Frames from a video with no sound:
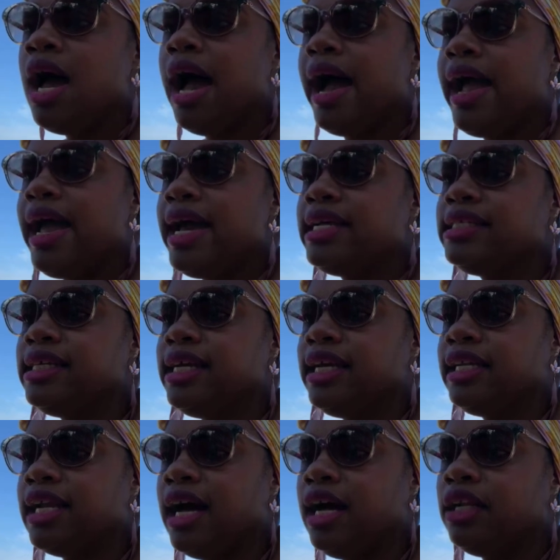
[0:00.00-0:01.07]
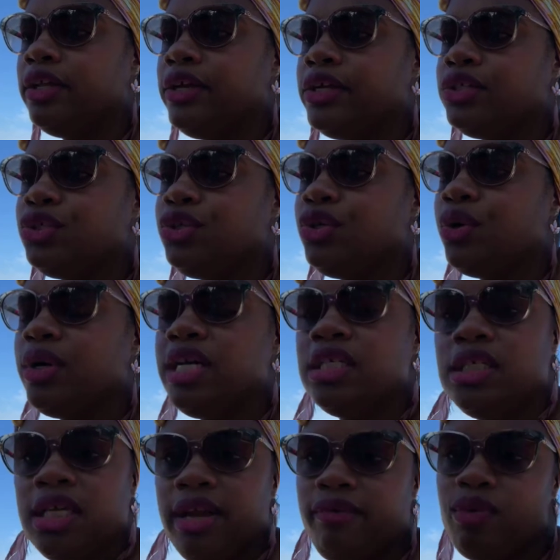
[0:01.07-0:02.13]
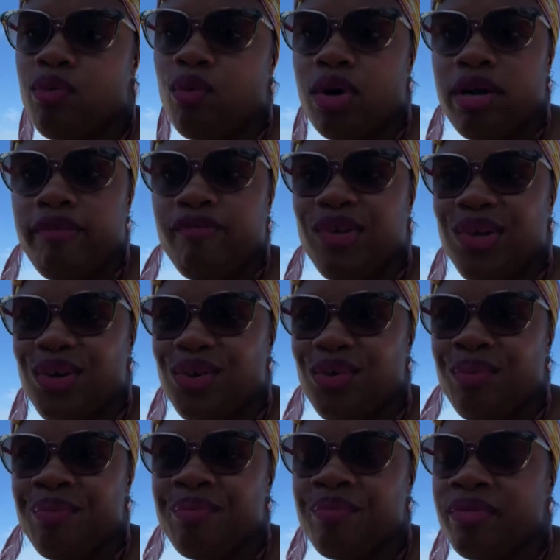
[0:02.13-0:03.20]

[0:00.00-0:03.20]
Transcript: I had to acknowledge, you know, each and every one of you.